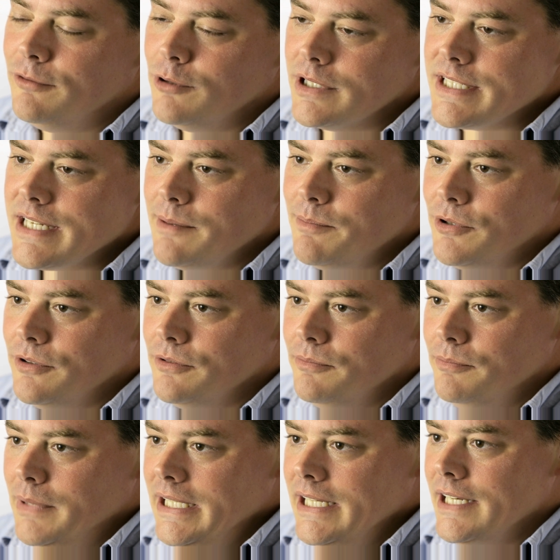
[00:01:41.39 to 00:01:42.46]
For example,
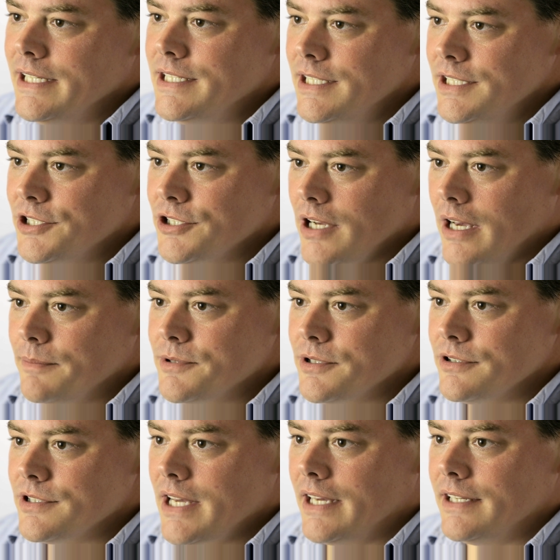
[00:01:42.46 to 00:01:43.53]
many IT
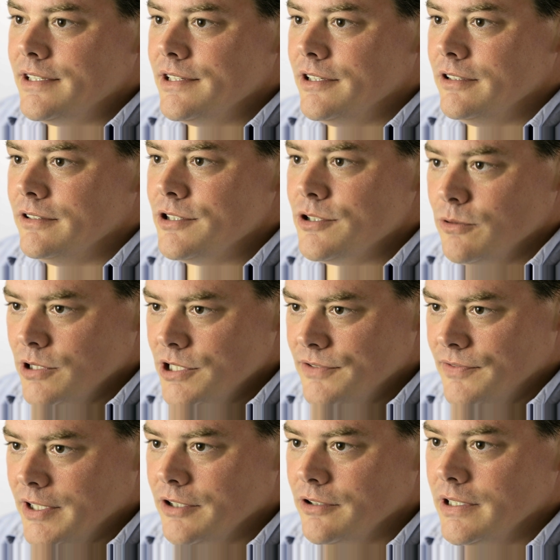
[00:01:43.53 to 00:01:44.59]
shops are tied to their
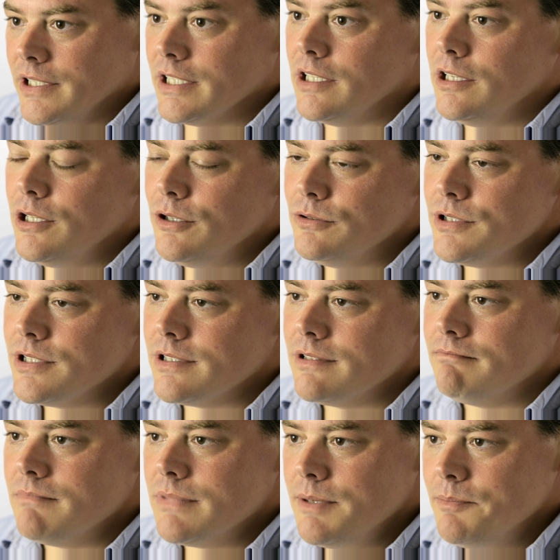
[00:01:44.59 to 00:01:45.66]
storage vendor in a
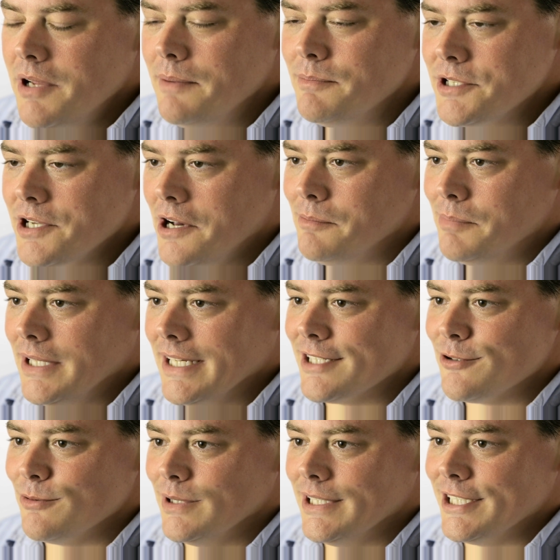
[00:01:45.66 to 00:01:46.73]
close, sometimes
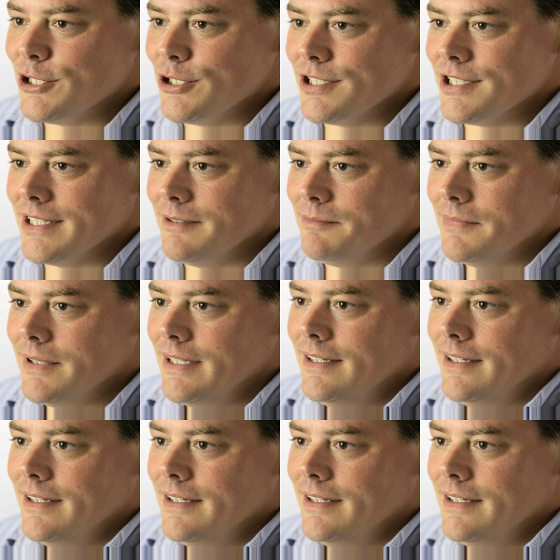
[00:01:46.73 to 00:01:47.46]
complex relationship.